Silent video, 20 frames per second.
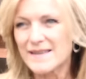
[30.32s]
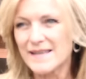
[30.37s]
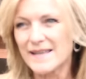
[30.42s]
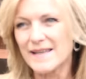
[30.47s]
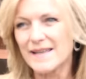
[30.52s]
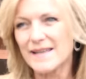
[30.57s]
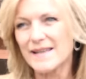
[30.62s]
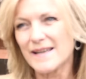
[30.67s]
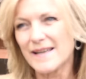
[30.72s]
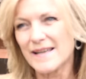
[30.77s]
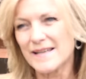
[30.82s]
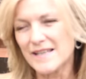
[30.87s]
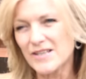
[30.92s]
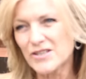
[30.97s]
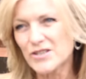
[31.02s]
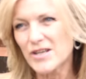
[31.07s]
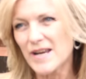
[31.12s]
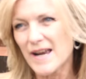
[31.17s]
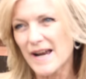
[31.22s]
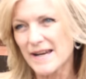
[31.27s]
the
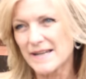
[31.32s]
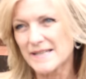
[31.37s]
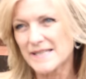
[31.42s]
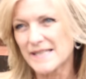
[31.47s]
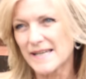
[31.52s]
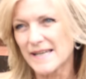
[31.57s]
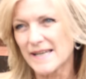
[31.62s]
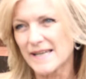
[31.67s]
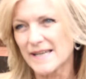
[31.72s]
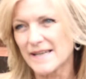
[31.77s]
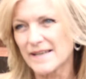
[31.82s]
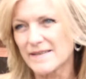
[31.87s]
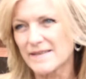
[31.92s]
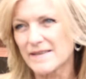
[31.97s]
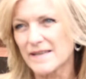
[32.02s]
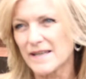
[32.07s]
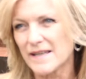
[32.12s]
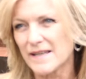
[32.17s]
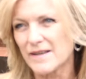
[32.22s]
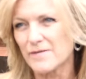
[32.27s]
initiating
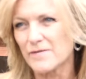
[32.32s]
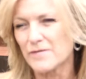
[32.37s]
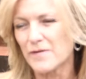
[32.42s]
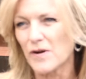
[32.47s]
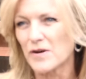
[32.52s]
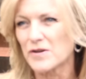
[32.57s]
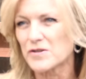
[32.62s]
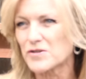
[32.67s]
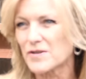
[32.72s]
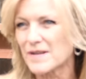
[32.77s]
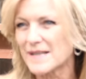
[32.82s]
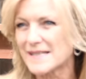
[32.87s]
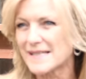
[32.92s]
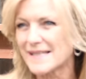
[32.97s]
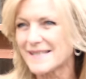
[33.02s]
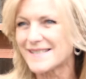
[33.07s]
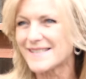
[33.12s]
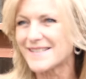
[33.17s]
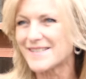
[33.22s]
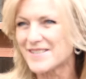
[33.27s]
the voluntary
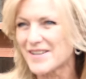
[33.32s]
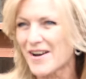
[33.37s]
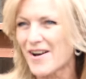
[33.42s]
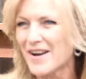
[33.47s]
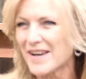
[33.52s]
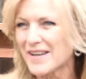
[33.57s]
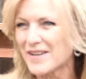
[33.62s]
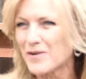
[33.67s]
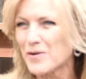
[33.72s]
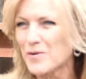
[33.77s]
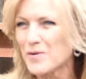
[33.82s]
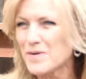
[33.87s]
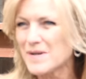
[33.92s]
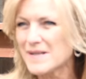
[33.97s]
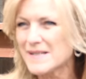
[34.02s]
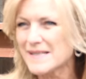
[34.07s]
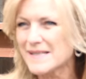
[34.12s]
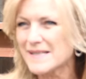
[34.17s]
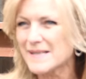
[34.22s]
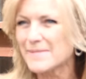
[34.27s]
assisted dying
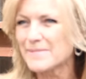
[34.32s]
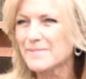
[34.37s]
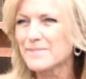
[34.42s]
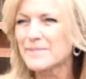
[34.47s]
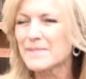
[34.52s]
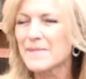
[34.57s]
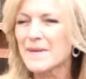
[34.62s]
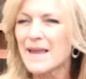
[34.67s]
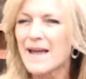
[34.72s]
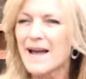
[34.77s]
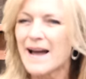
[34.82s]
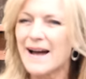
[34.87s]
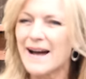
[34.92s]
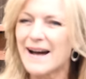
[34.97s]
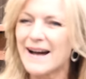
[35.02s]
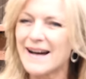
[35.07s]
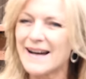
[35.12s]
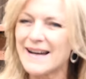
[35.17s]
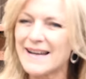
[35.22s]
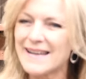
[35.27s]
laws,
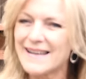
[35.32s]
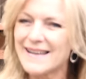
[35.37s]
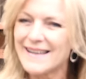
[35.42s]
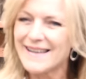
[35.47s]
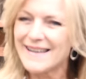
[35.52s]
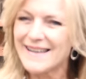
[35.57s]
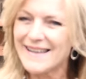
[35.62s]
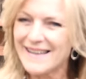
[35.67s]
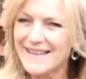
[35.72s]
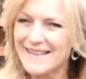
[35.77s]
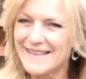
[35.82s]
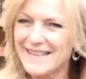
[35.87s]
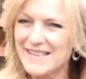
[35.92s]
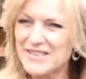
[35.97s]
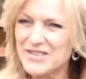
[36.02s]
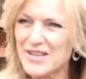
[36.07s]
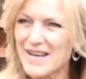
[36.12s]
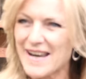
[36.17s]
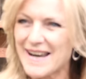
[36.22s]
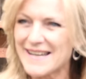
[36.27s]
uh,
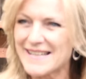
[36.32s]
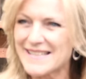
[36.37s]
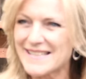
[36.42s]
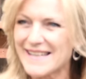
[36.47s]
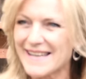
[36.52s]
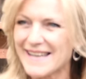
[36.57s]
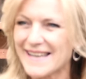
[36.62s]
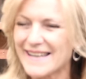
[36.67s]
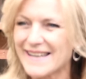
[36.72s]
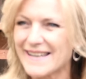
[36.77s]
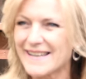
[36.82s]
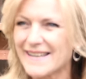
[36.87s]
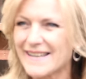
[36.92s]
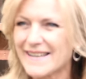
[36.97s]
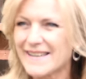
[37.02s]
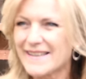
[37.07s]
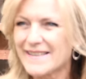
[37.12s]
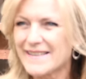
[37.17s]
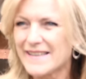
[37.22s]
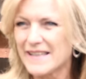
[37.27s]
initiating
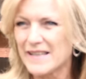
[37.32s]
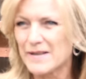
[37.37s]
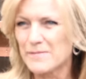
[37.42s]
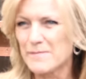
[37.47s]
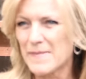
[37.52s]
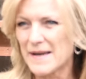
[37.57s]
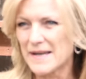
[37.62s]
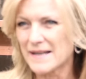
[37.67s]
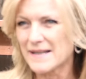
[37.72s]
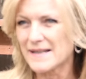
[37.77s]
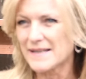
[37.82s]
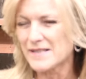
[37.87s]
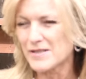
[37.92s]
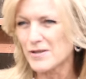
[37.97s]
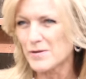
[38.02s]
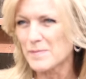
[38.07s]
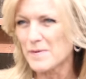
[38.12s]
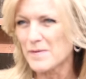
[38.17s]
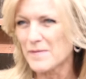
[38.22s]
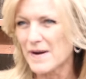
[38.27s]
the medically
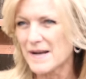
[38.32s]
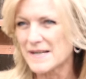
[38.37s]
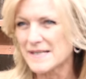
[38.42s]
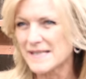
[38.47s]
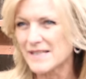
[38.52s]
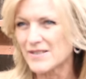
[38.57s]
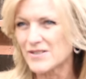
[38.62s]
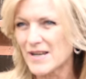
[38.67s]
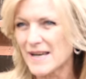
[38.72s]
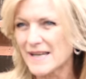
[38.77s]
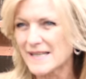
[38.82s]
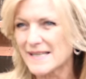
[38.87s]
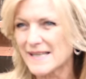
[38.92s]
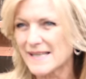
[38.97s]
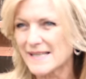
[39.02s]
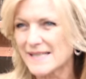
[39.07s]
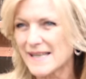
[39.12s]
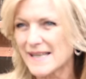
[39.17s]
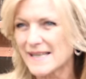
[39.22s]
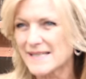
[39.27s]
supervised
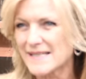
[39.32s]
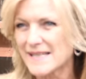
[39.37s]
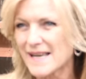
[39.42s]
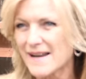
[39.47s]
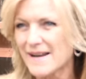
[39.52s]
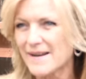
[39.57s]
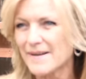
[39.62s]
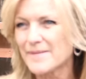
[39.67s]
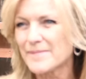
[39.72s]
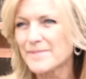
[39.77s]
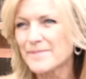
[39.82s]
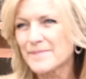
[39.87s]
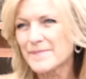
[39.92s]
injecting centre,